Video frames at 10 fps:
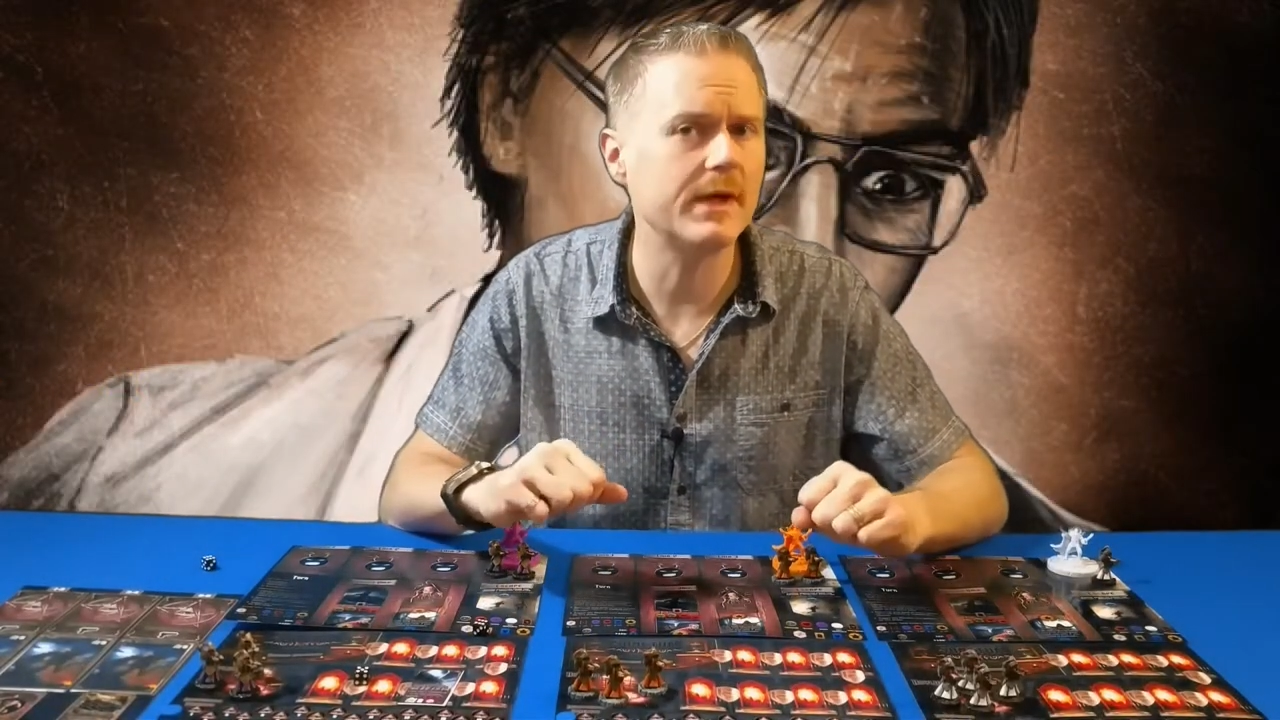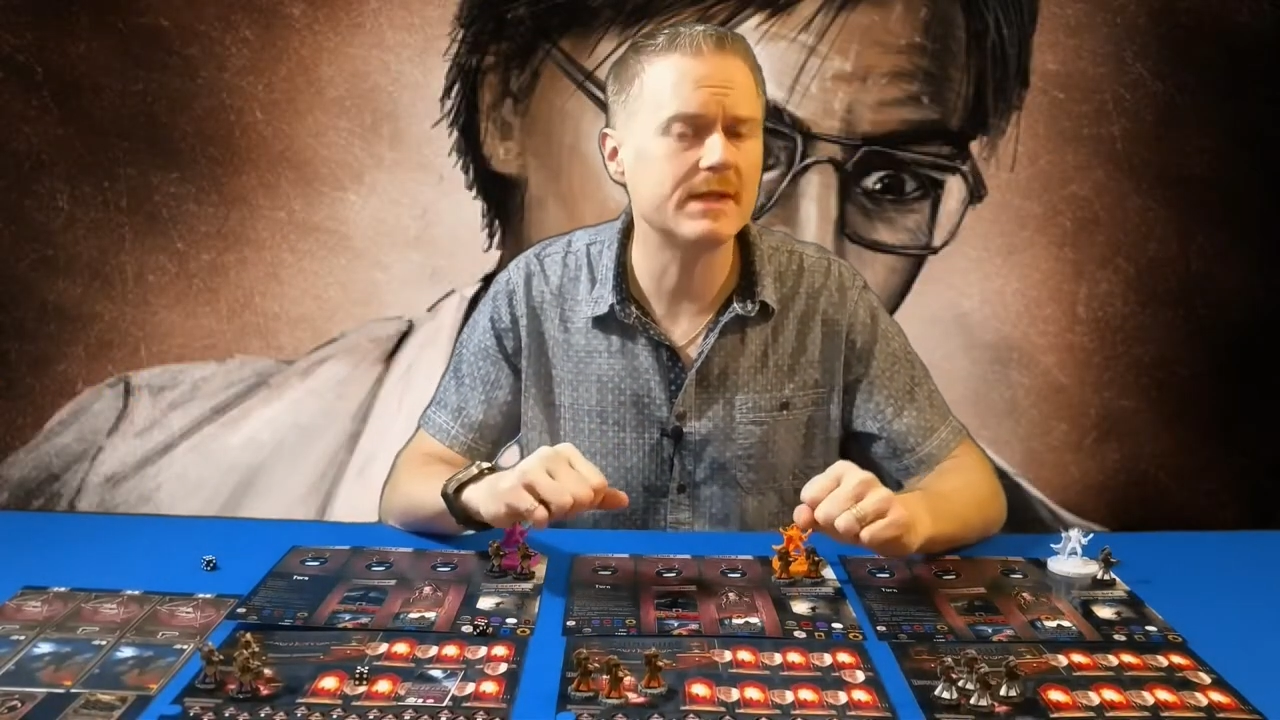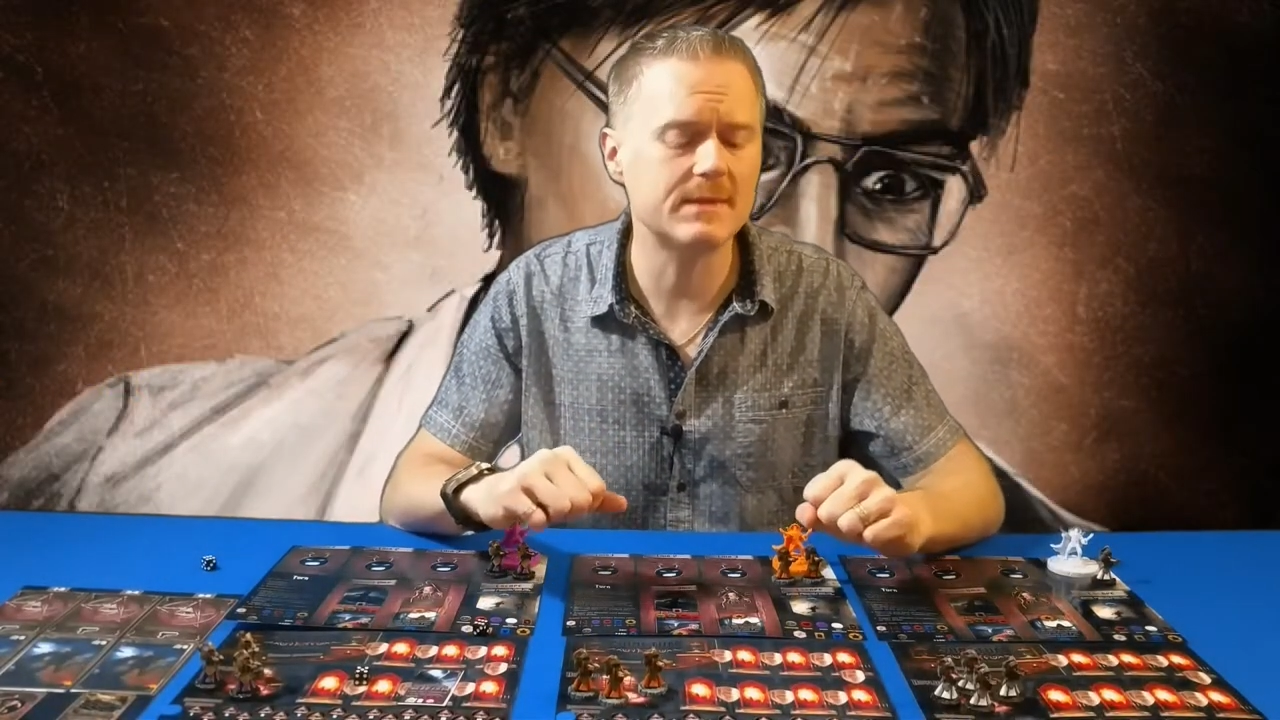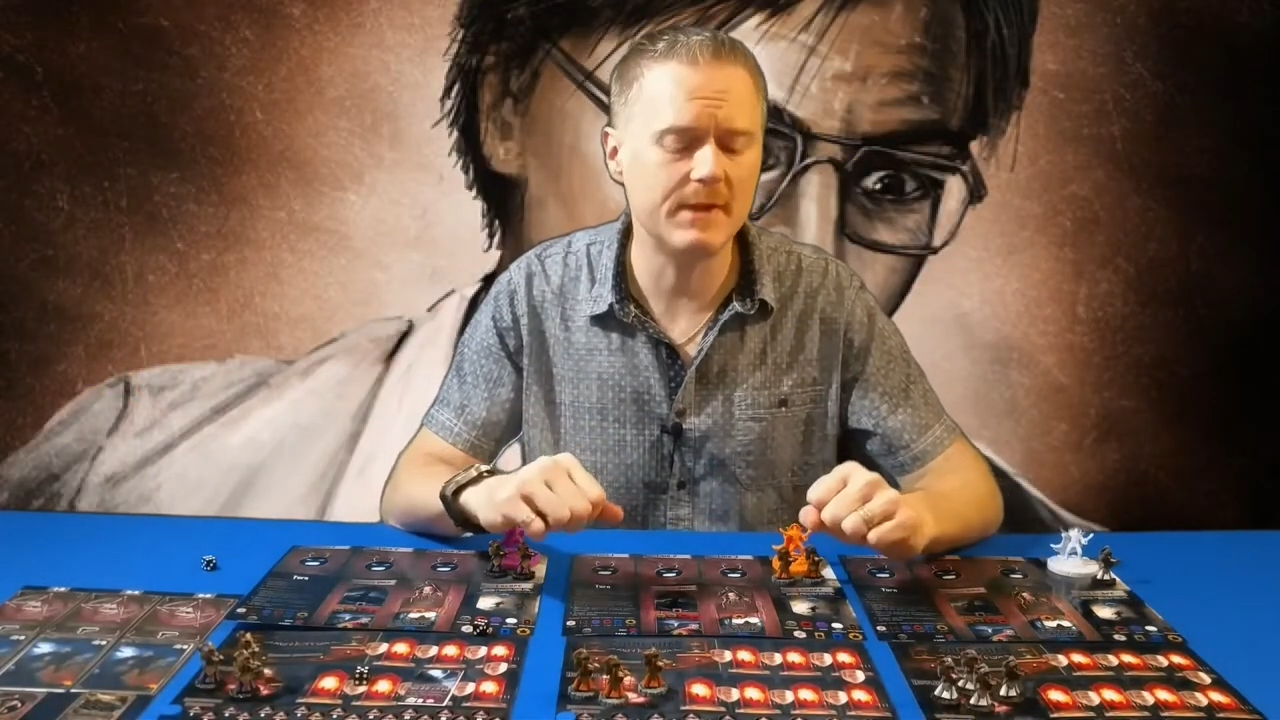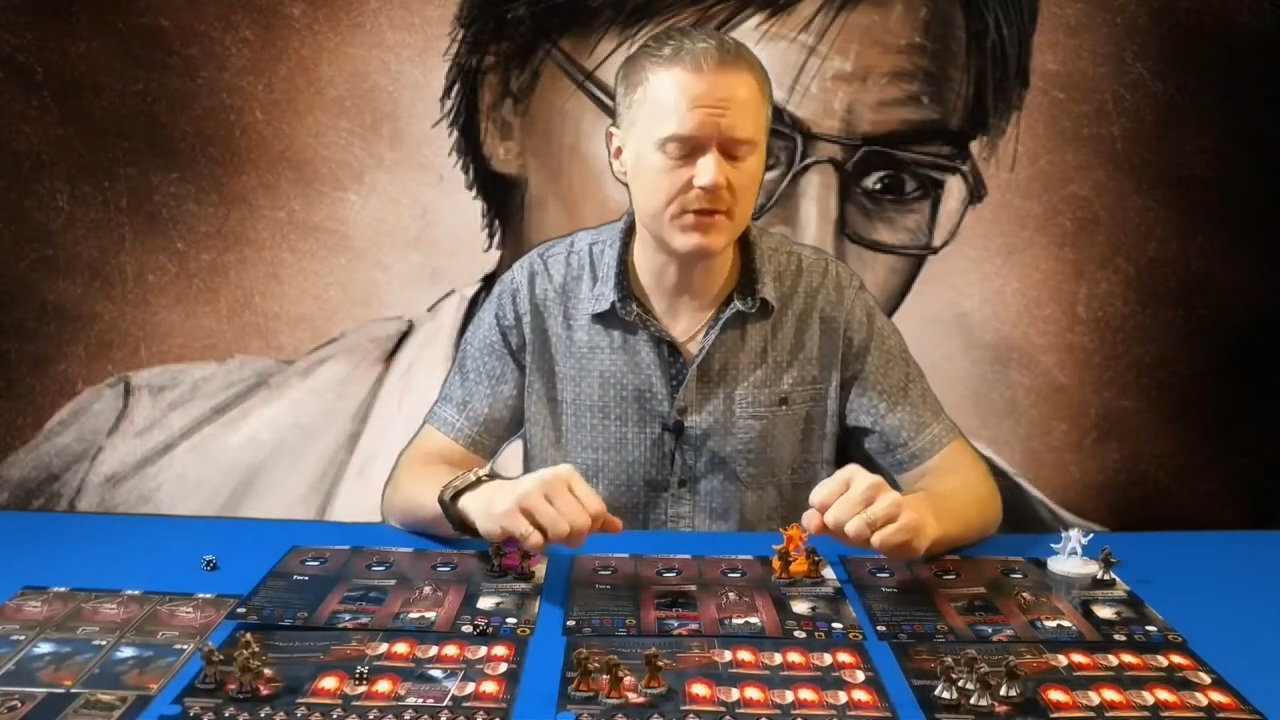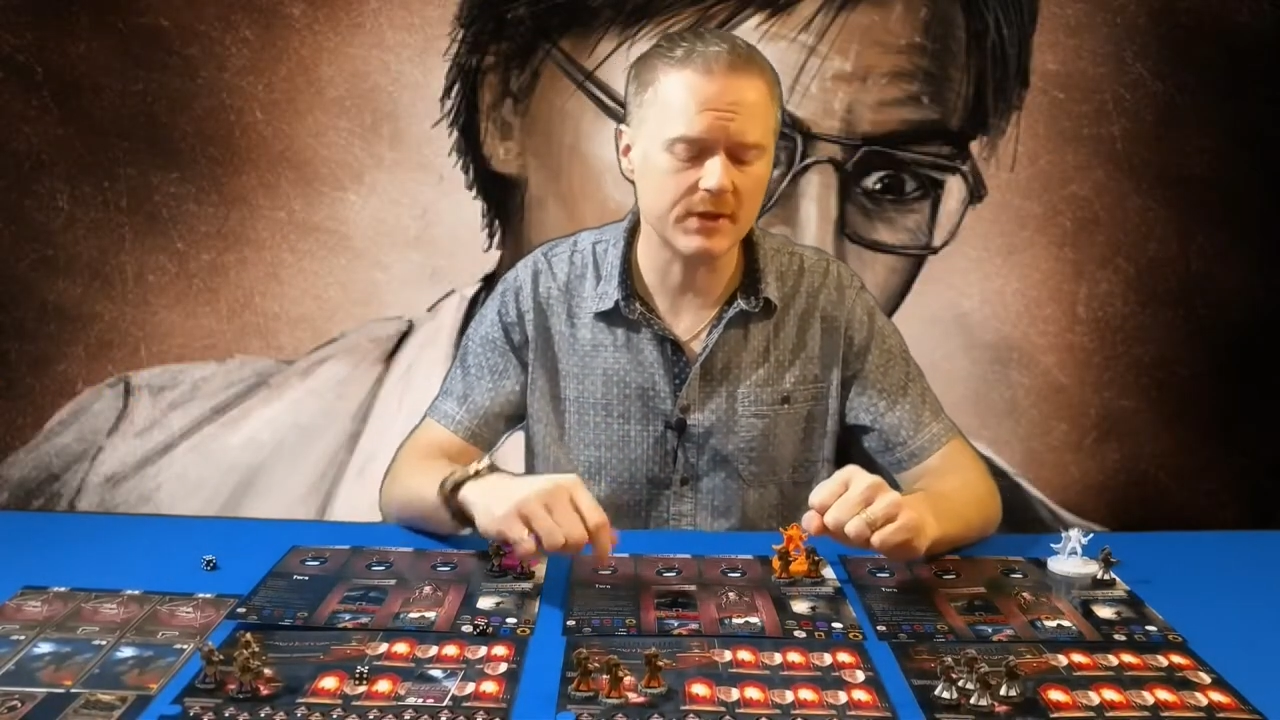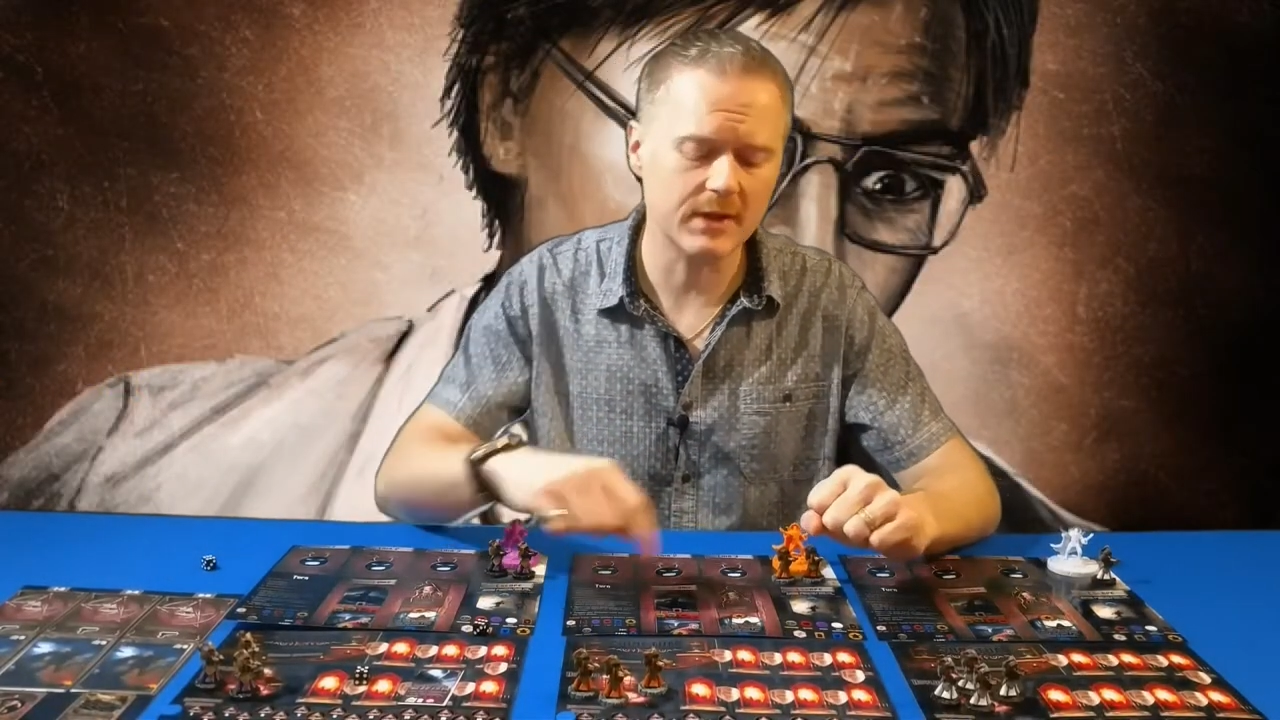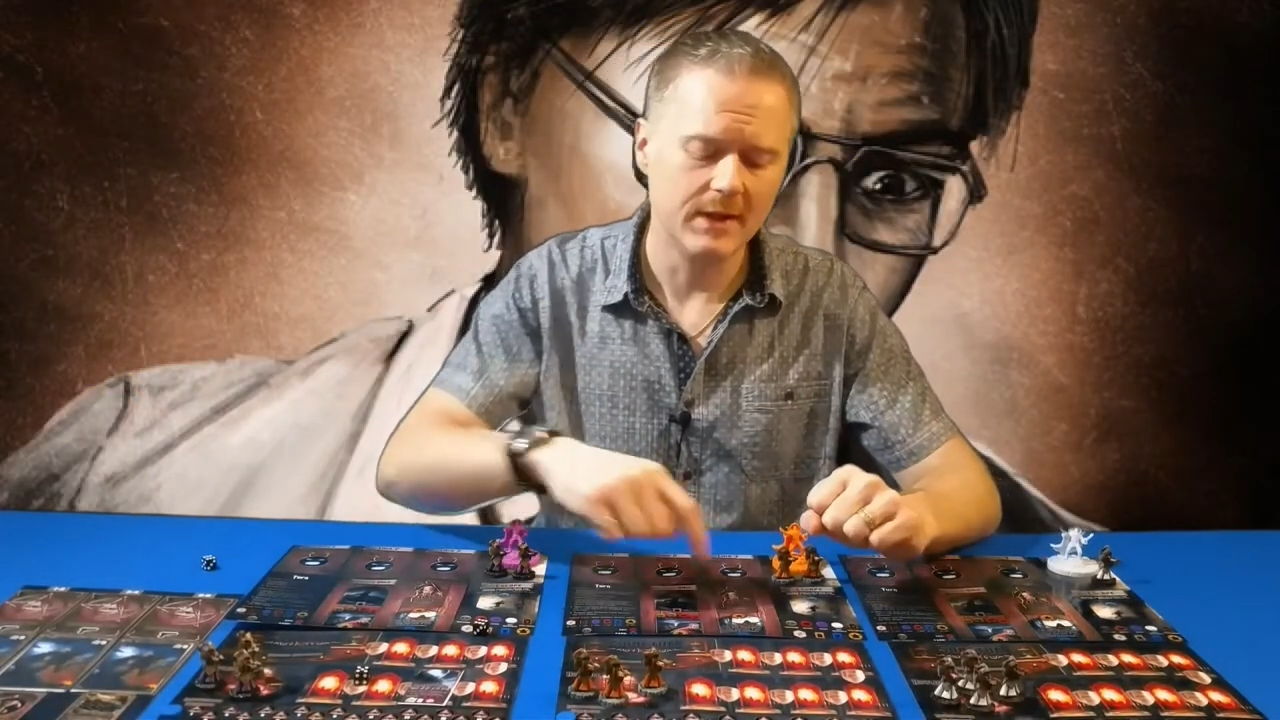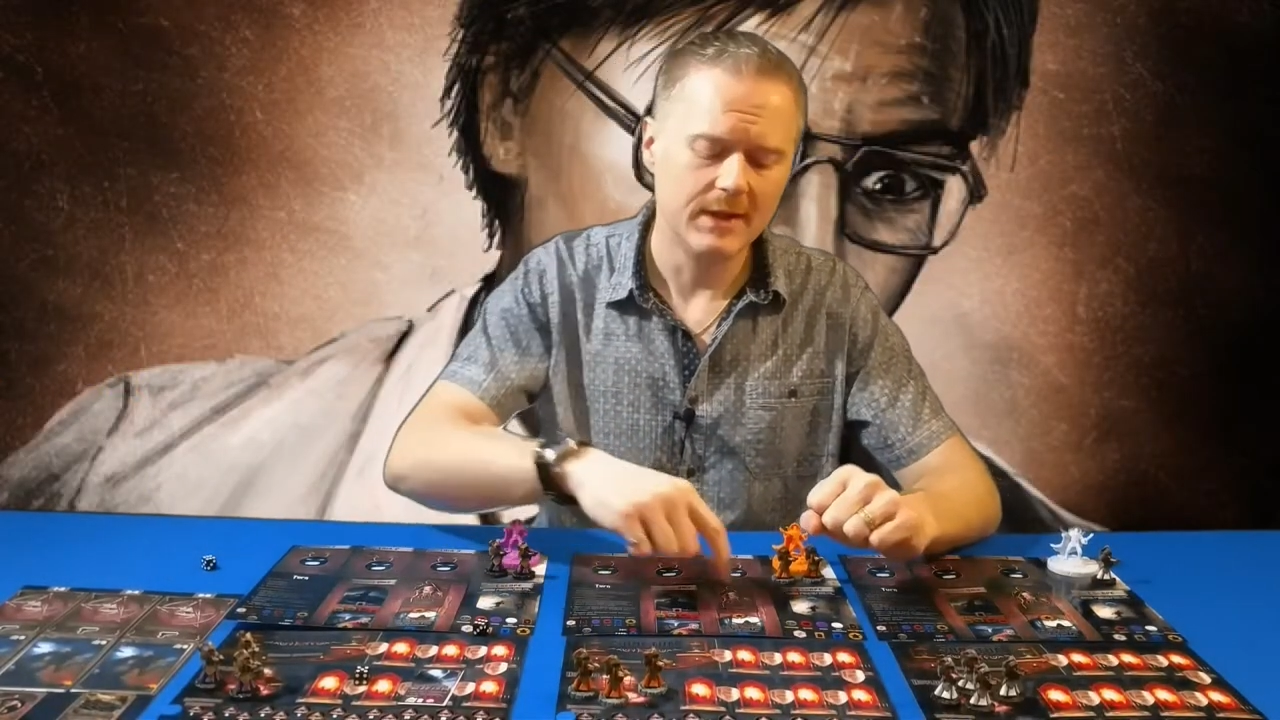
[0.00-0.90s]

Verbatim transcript: asymmetric